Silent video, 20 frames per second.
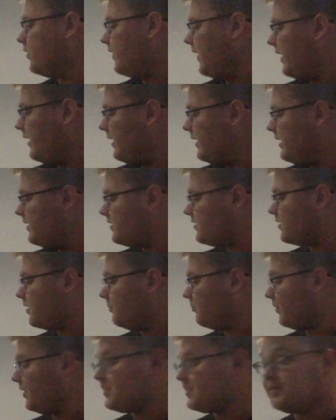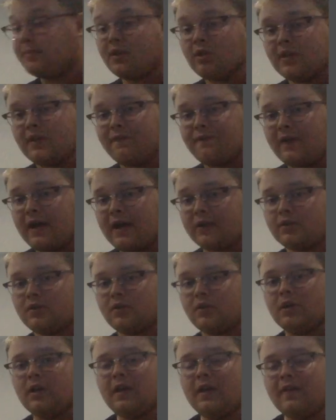that its compressibility
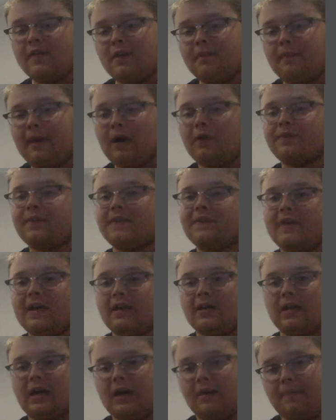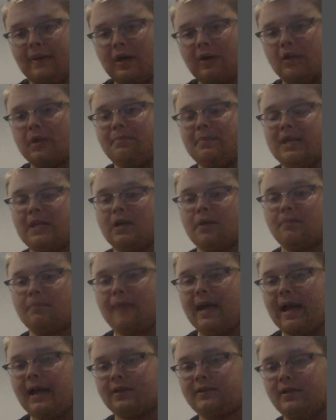factor, the amount that that compound can be
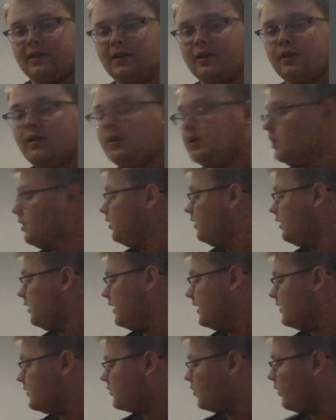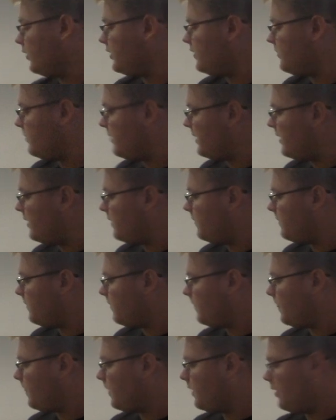compacted, is going to be
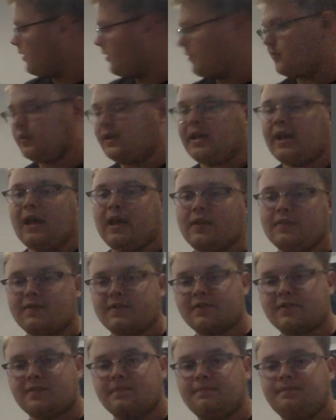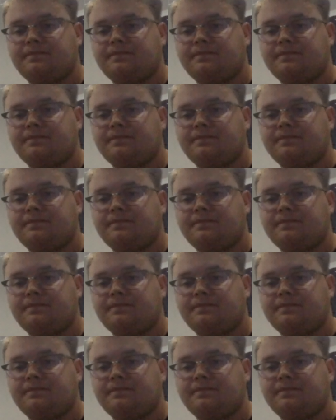3/8.